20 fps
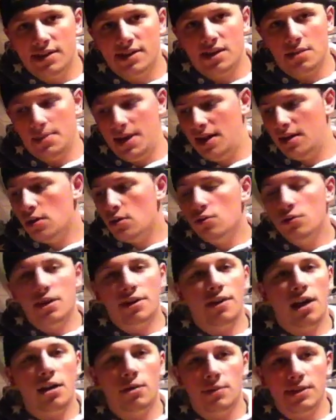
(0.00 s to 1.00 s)
Because I mean, who the
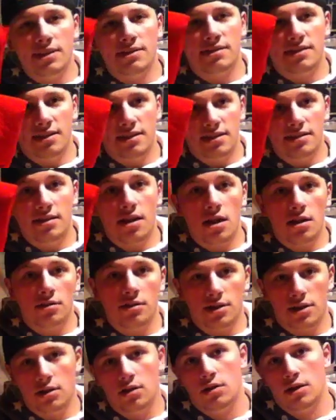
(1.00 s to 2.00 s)
hell wants to see this
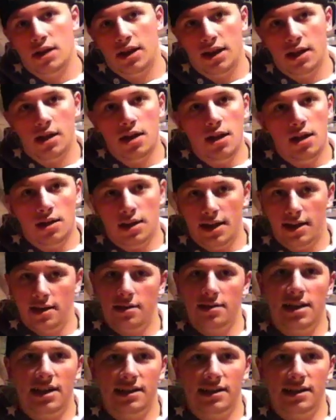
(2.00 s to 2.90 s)
color on a hoodie? Like,